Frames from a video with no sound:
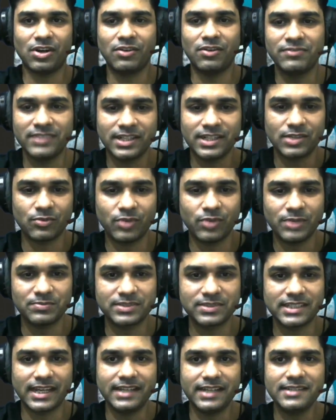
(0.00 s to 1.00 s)
of that
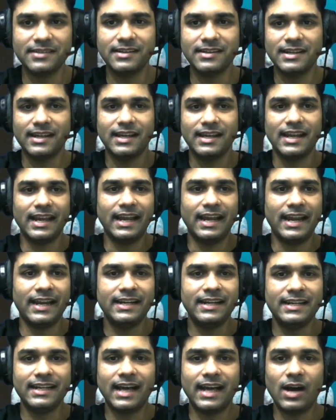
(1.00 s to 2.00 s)
website,
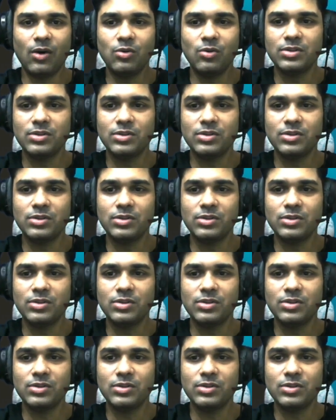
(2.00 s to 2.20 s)
and now